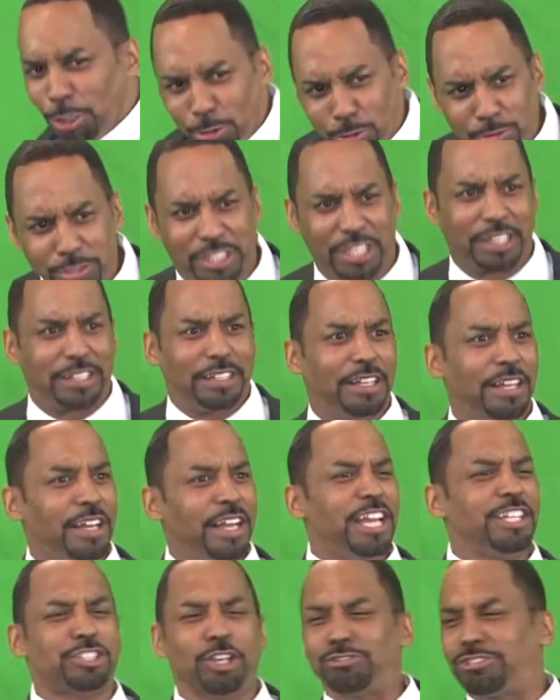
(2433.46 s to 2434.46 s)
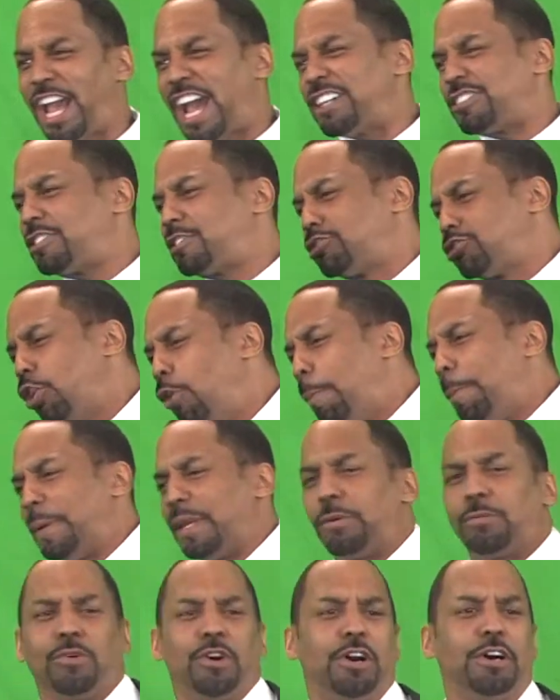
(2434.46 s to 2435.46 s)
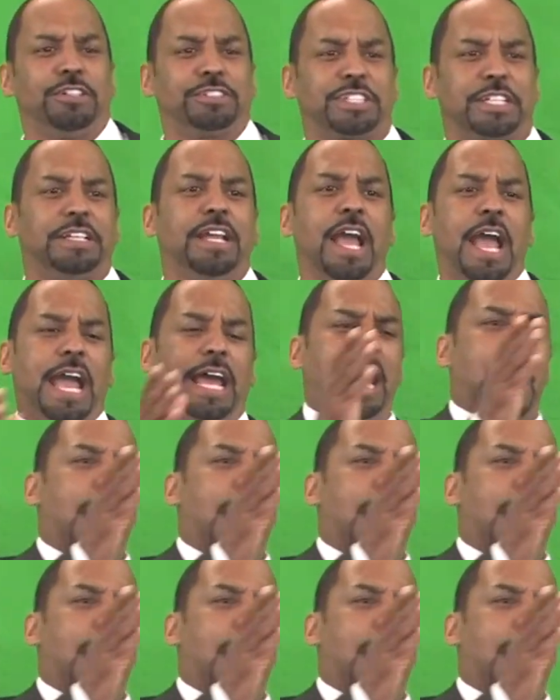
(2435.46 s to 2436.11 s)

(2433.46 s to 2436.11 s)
losing he showed you how stupid it was and, and